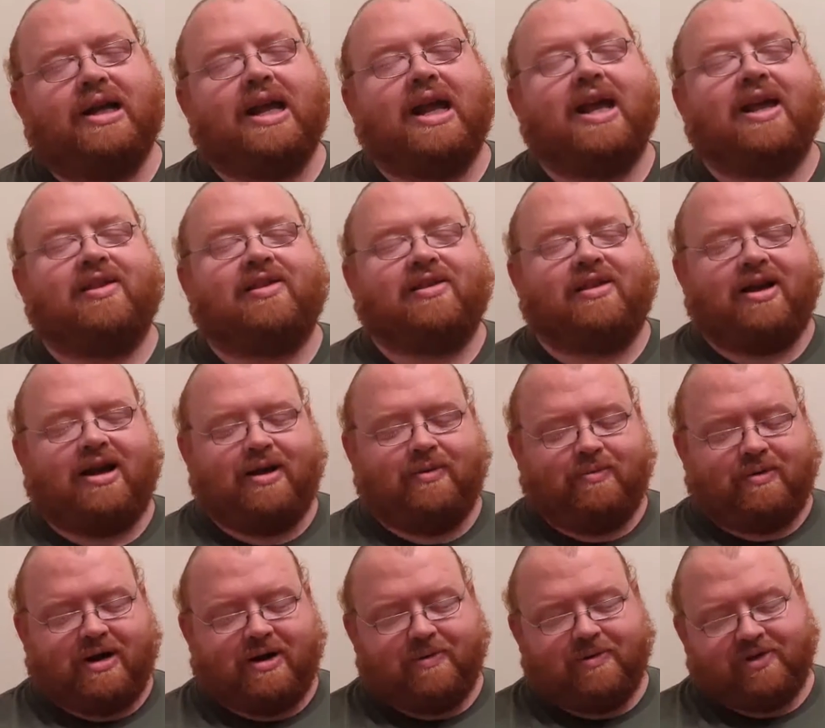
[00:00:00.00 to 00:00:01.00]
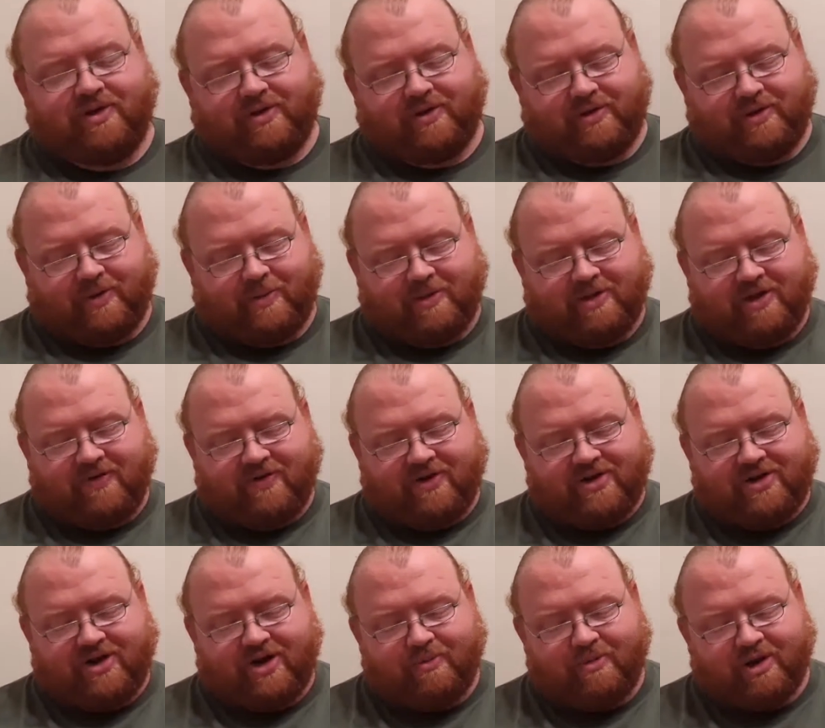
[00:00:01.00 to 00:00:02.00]
Yes, I was specifically
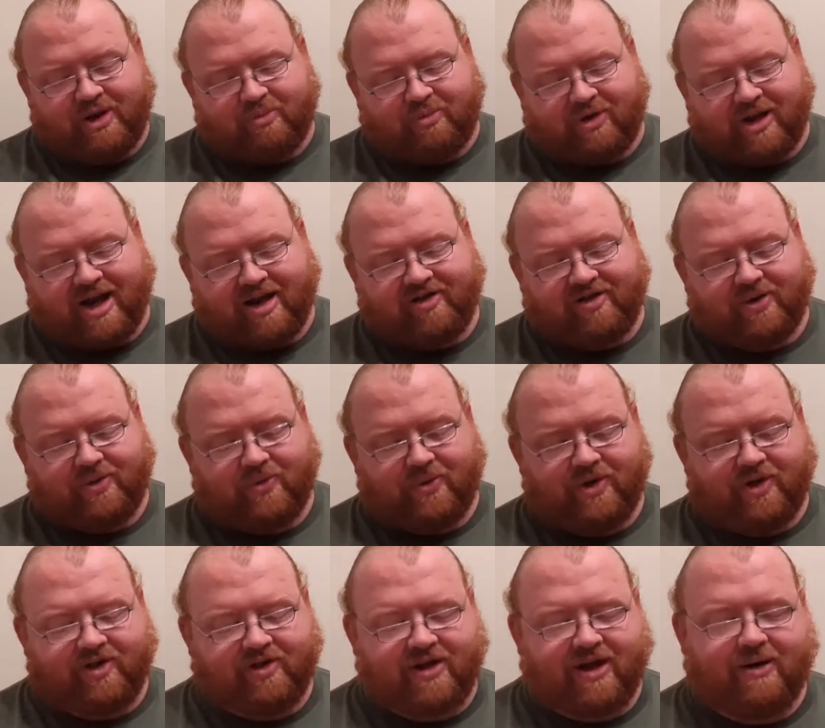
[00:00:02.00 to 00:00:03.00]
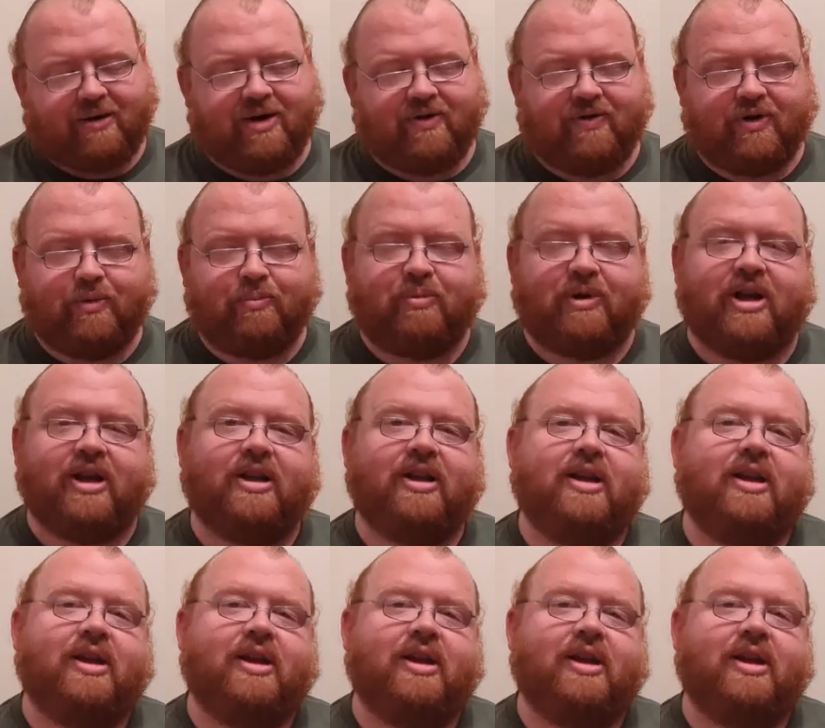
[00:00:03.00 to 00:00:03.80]
talking about the plastic ones, however, but...